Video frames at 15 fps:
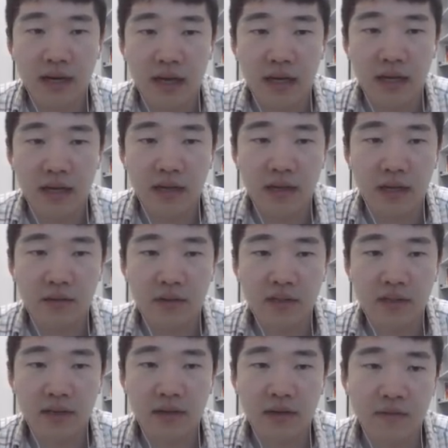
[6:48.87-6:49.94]
Like there is
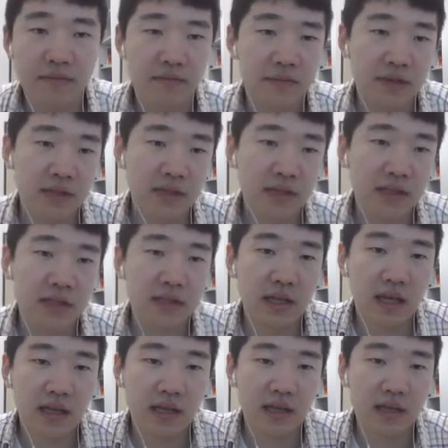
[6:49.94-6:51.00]
a, this is
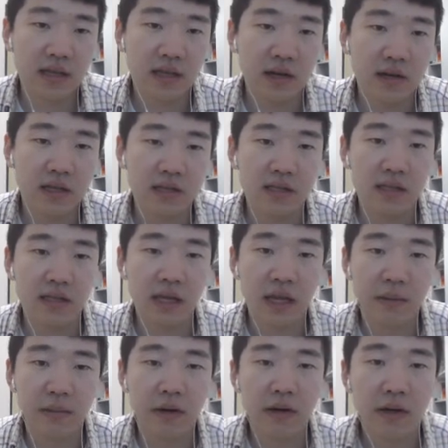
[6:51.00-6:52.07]
not the nearest
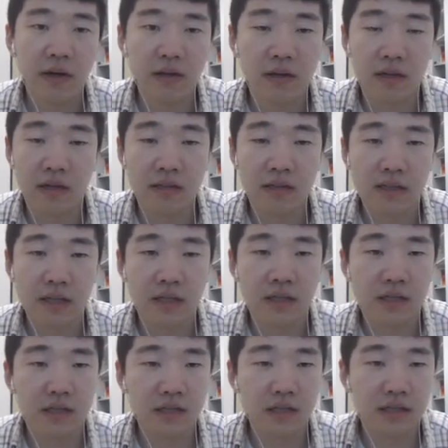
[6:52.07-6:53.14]
neighbor. Let's say
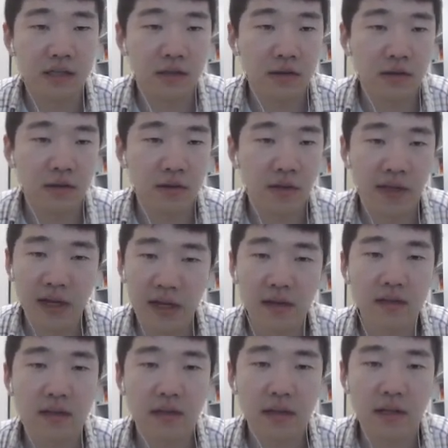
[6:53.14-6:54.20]
this is a
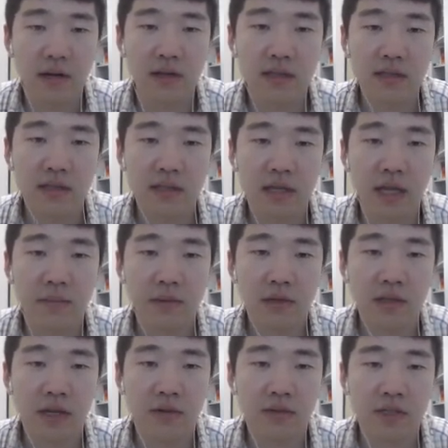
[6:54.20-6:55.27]
second nearest neighbor.
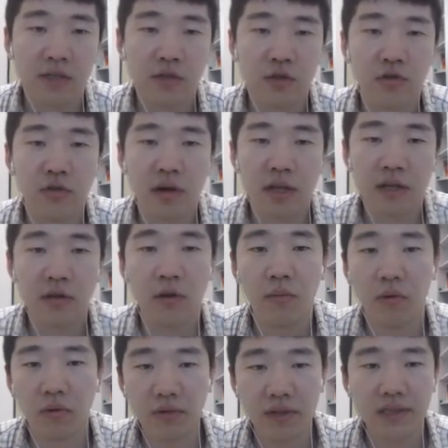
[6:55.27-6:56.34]
There is a two atom
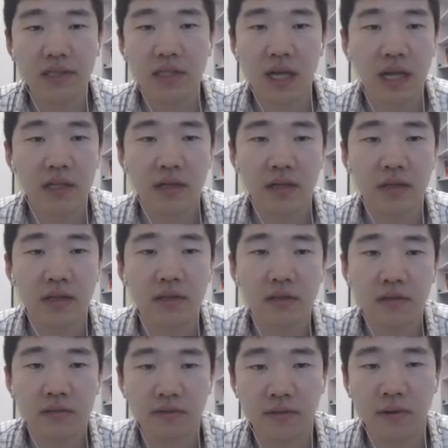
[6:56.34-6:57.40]
only scattered
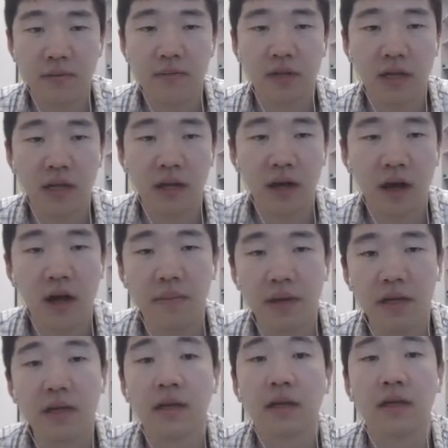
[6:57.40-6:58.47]
from the
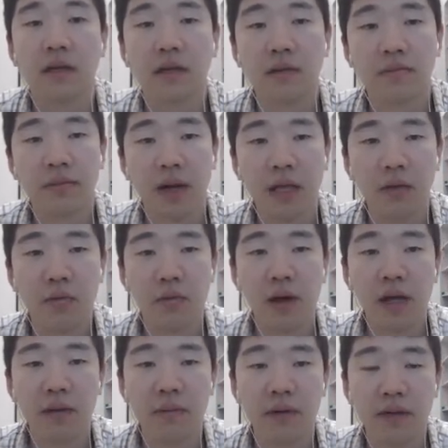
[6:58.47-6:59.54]
incoming plane
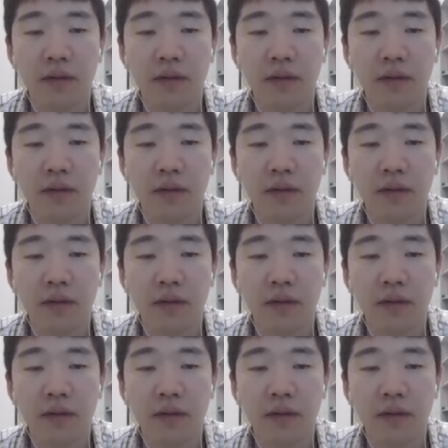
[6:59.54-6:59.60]
wave.